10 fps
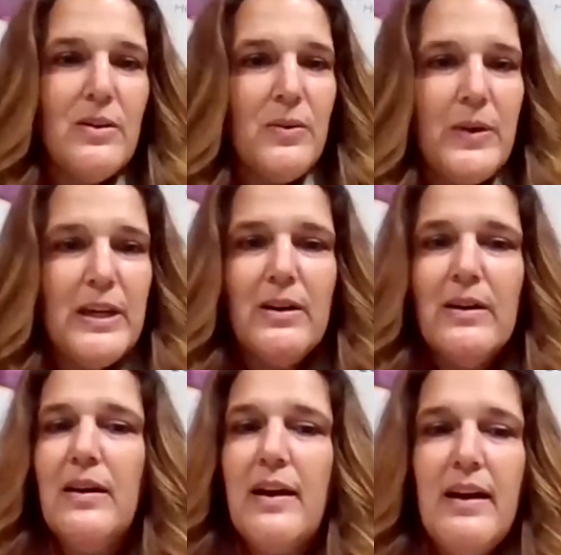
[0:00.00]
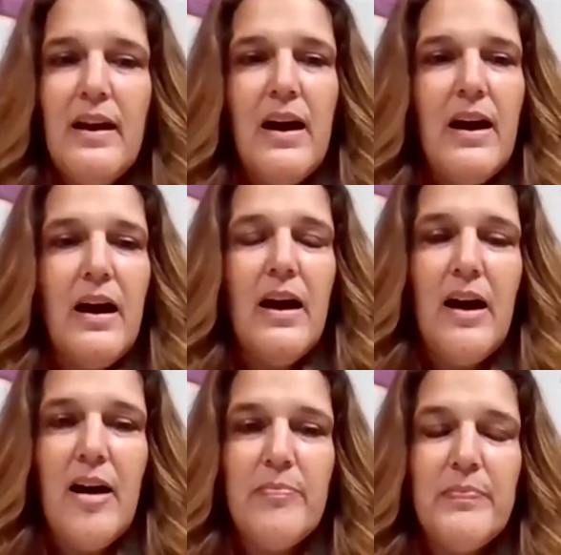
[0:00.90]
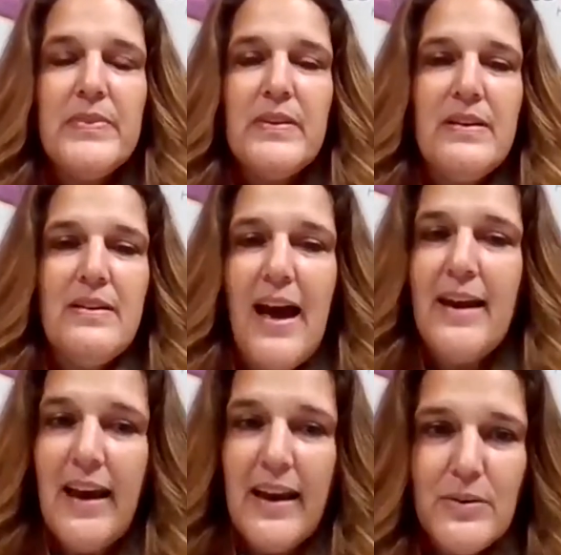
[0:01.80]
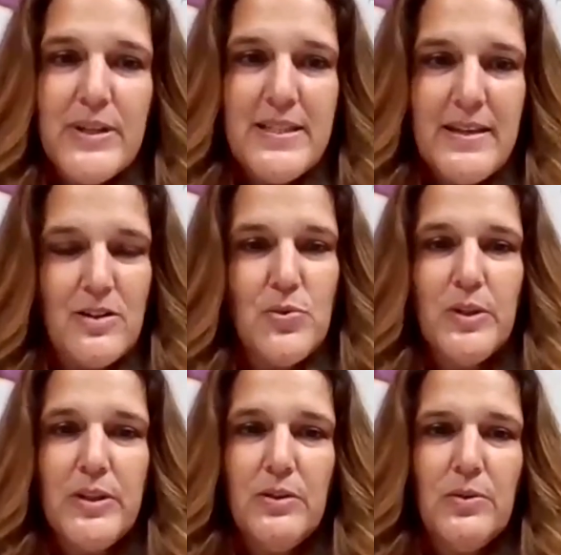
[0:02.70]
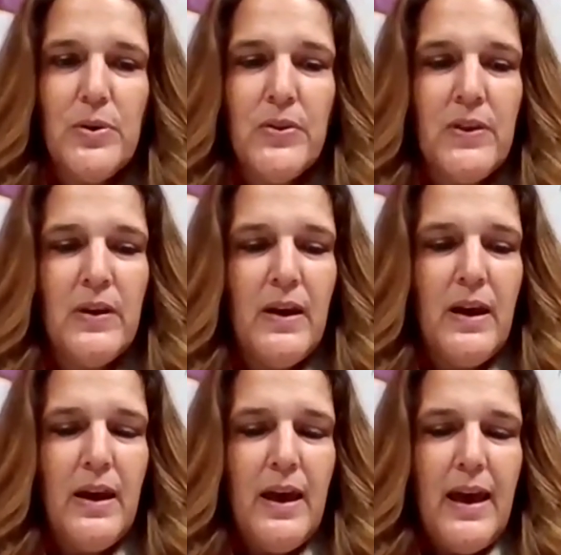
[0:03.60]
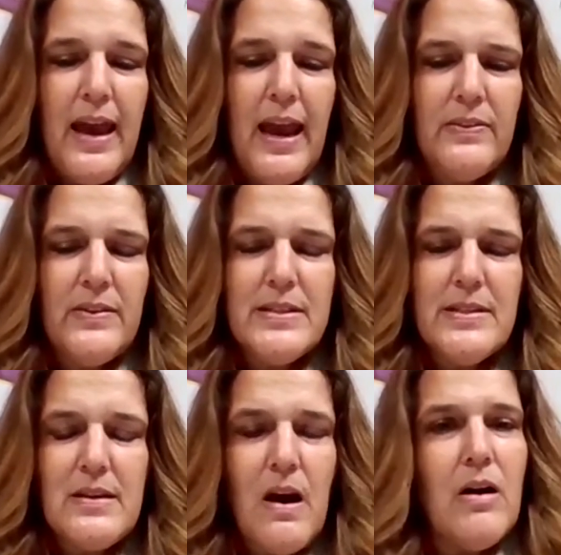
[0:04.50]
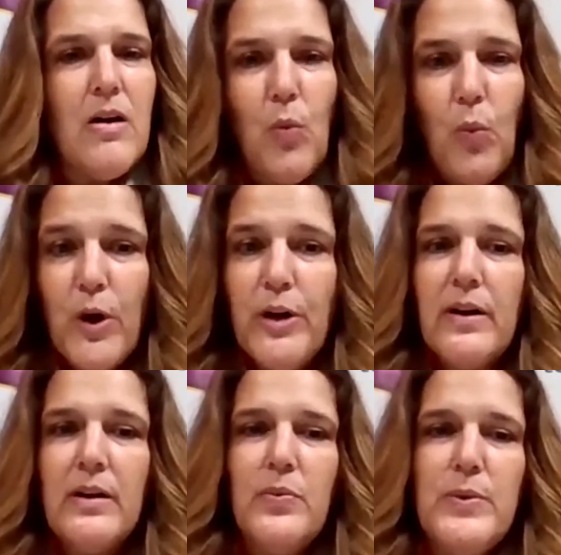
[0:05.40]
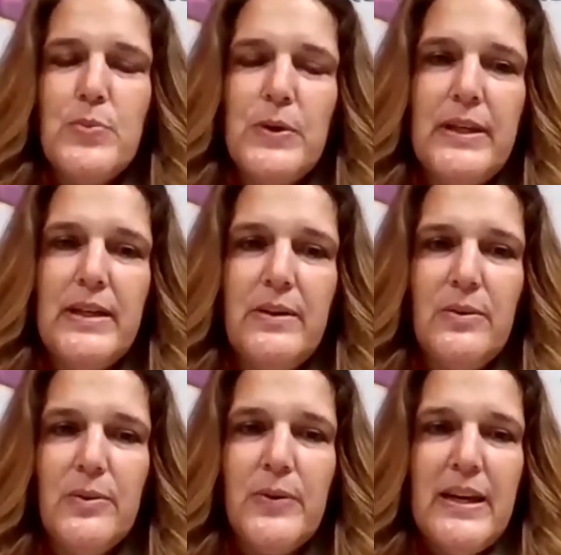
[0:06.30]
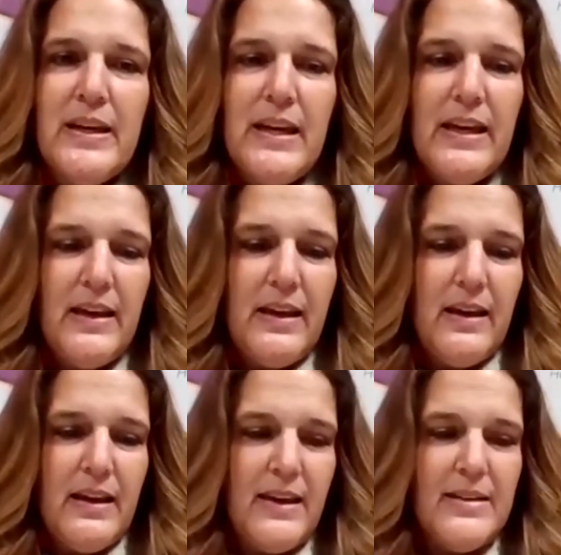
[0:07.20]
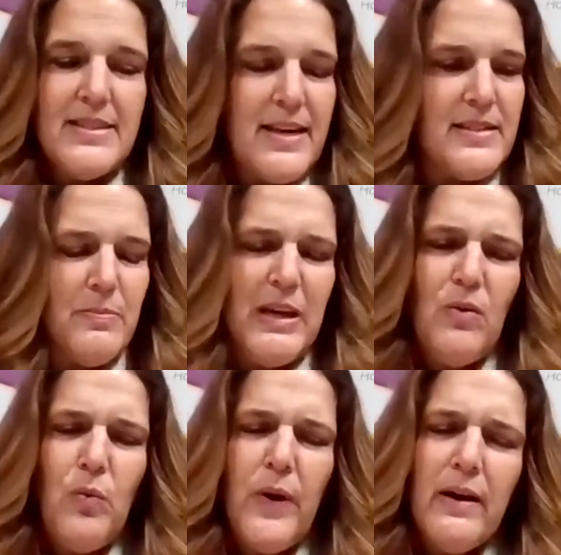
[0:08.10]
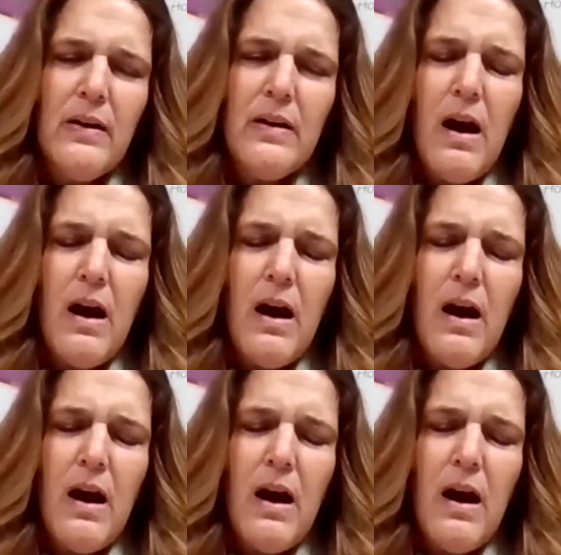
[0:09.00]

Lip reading: queer, non-heterosexual youth. And this work was really new. He had said to me, where